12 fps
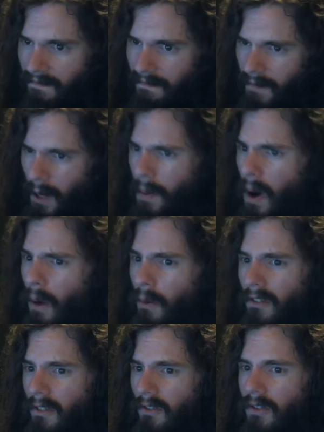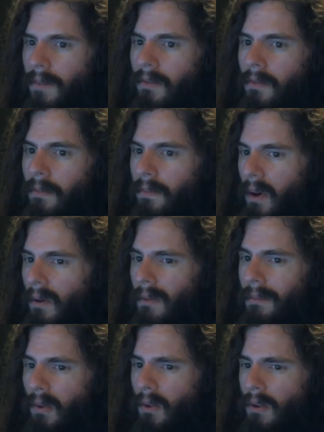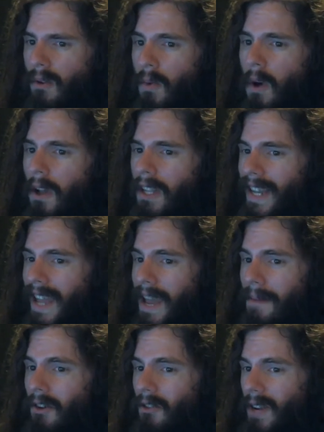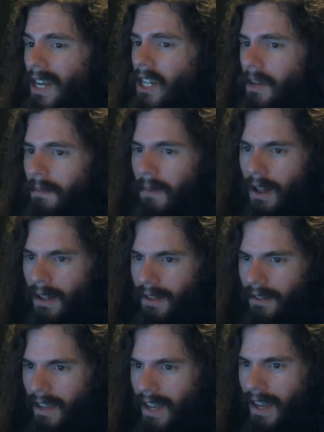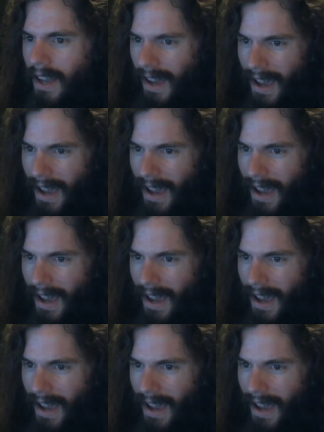Opposed Trump's bo- border wall and immigration policy,